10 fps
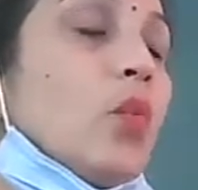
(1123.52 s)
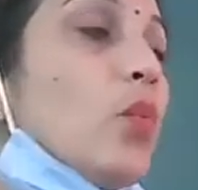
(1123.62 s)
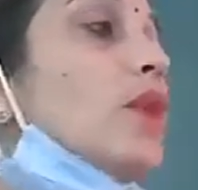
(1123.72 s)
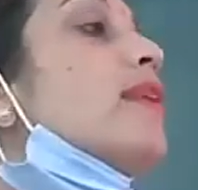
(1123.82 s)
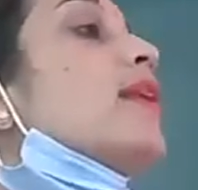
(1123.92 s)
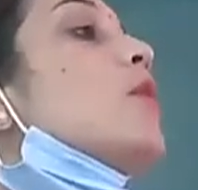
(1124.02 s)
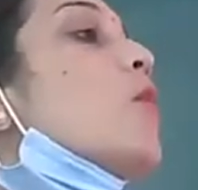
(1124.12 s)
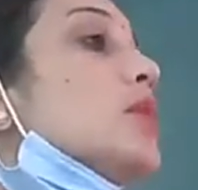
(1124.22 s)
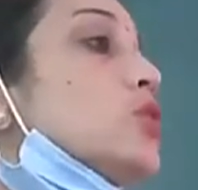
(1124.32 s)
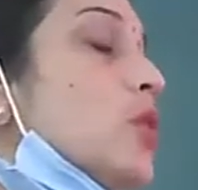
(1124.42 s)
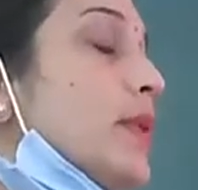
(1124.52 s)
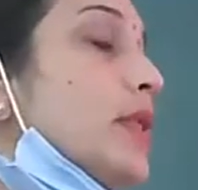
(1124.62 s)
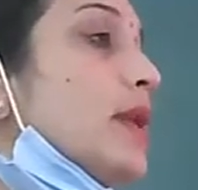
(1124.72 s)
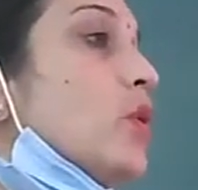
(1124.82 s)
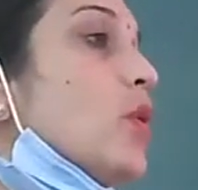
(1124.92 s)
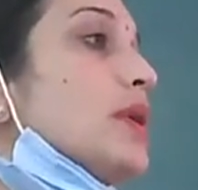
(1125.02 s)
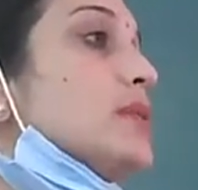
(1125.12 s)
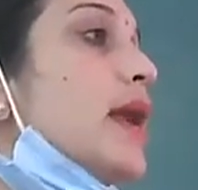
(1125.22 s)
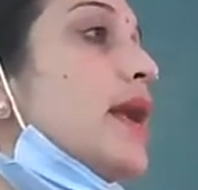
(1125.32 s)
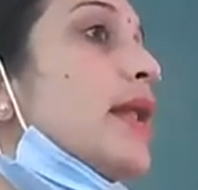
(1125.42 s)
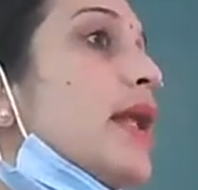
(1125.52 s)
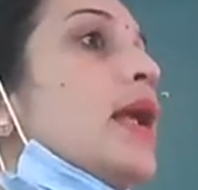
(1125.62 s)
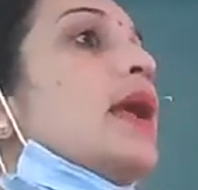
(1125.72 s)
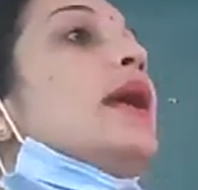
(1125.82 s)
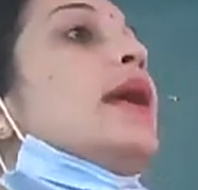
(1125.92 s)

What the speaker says: What value points should be there in notice writing?